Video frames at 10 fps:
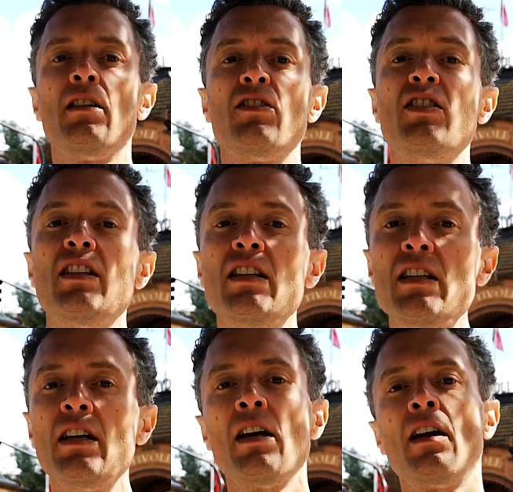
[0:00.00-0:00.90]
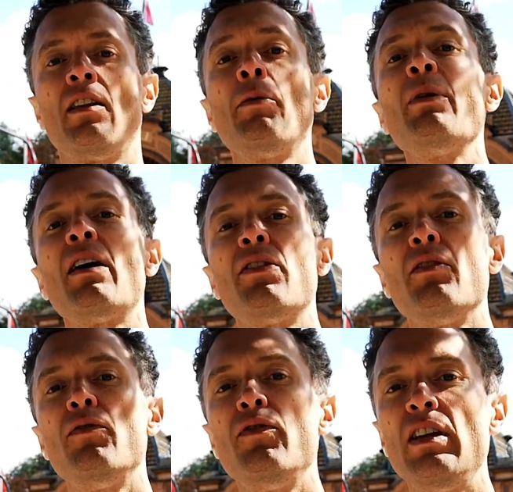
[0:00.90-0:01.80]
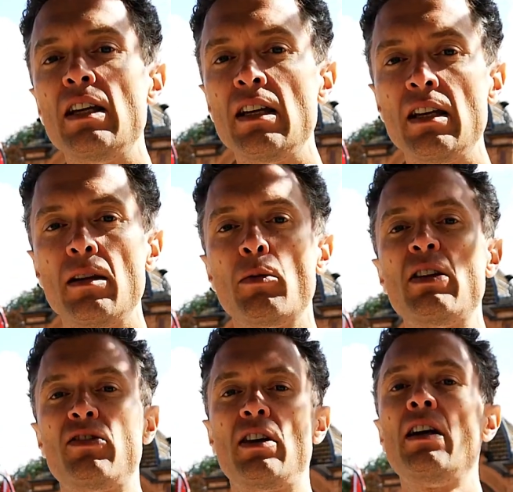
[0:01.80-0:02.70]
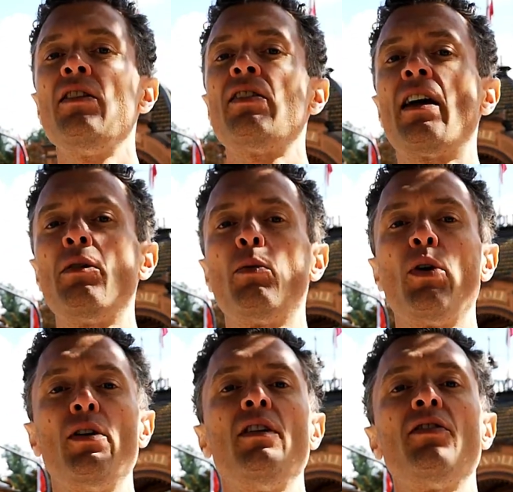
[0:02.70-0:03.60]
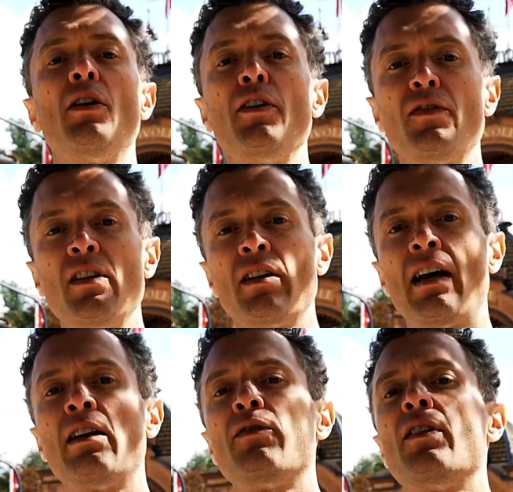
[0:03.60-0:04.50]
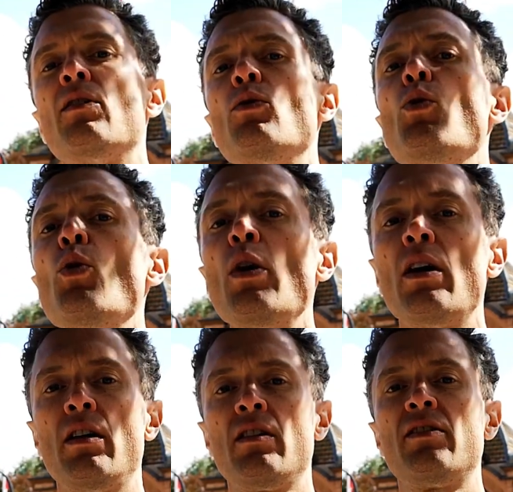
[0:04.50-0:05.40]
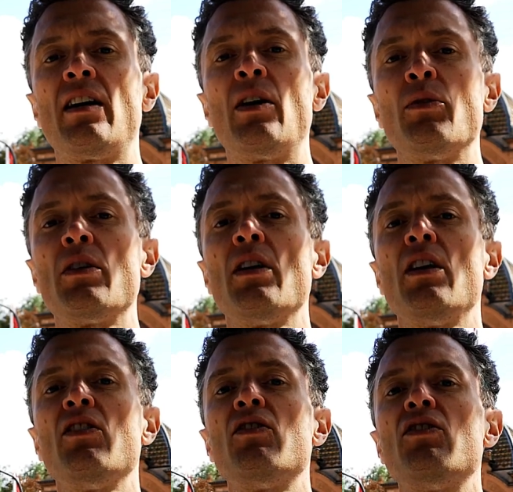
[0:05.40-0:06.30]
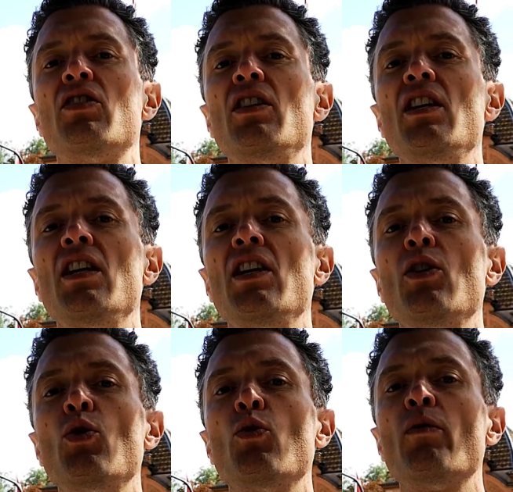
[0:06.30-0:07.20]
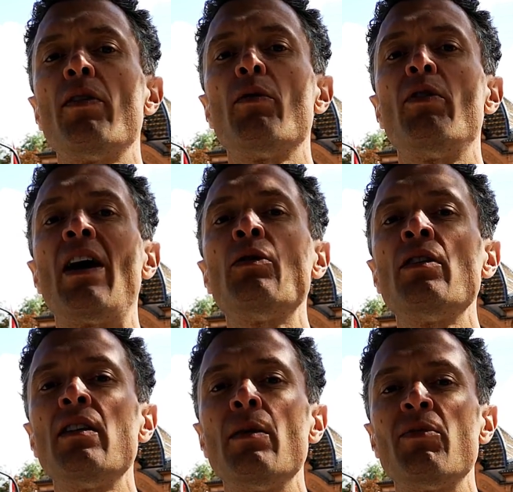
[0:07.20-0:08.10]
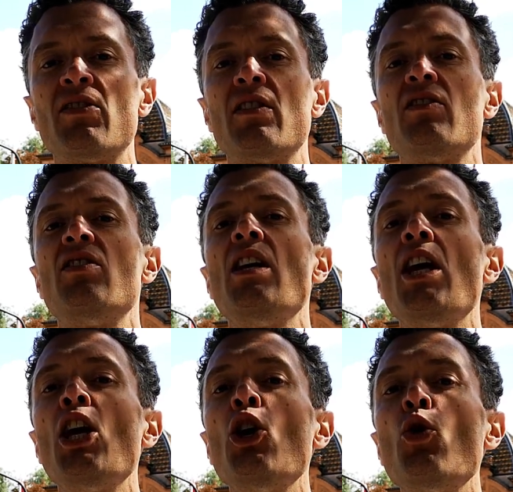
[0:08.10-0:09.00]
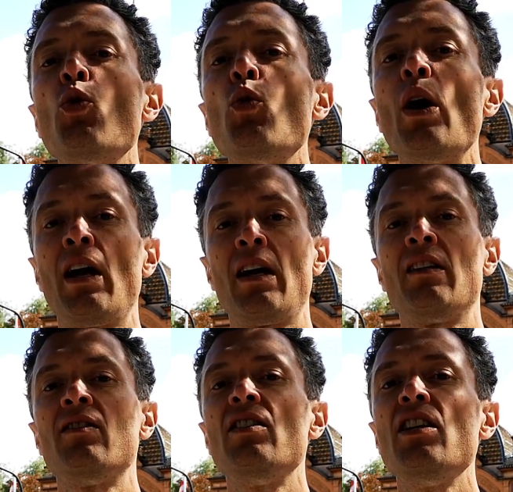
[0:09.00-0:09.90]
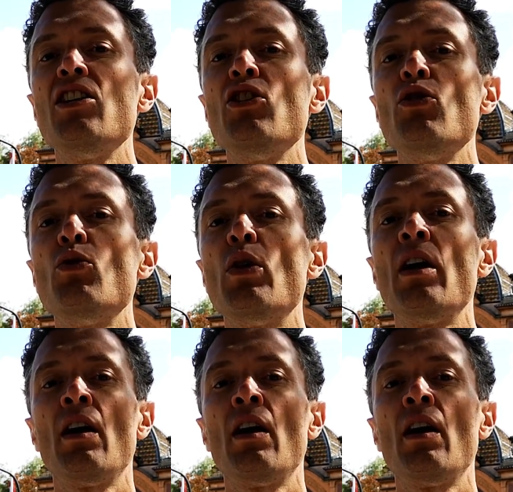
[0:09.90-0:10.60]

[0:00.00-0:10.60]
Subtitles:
T. Then we got the V, which inside the word is often kind of a U sound. T with the rounded lips. T, T.